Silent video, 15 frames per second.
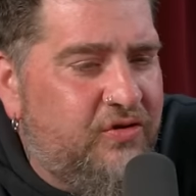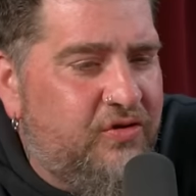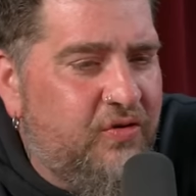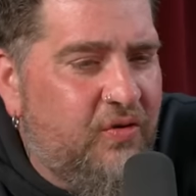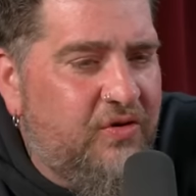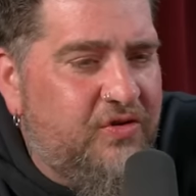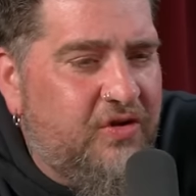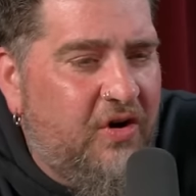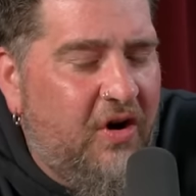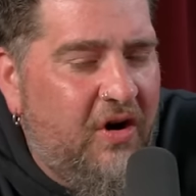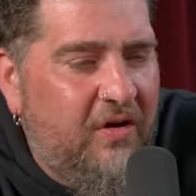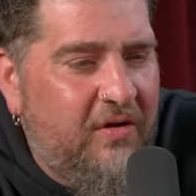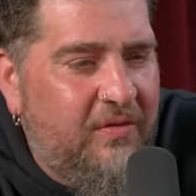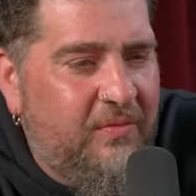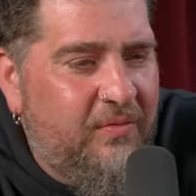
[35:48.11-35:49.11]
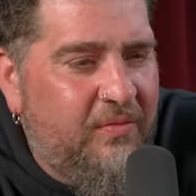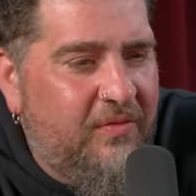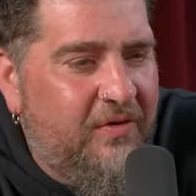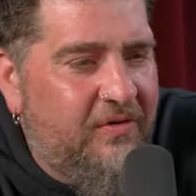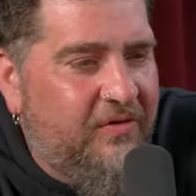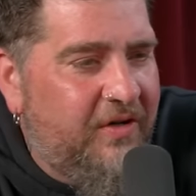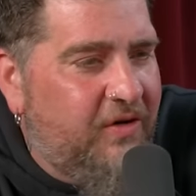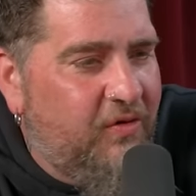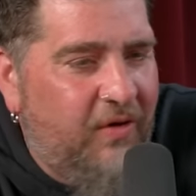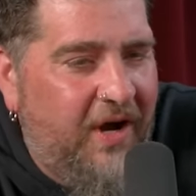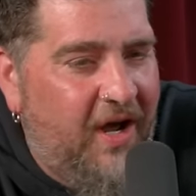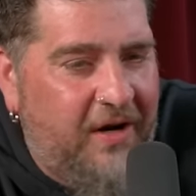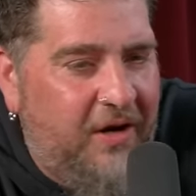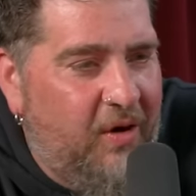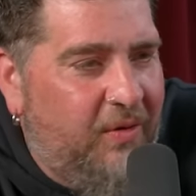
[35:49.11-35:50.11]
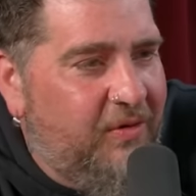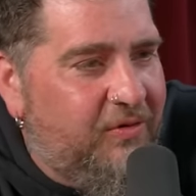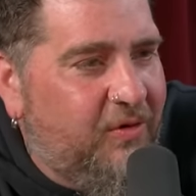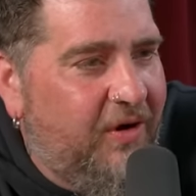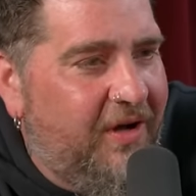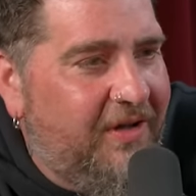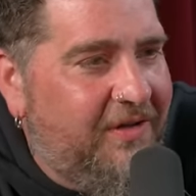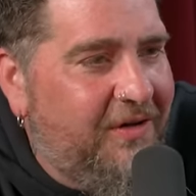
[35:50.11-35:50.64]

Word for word: George Carlin is like great. I know he's great.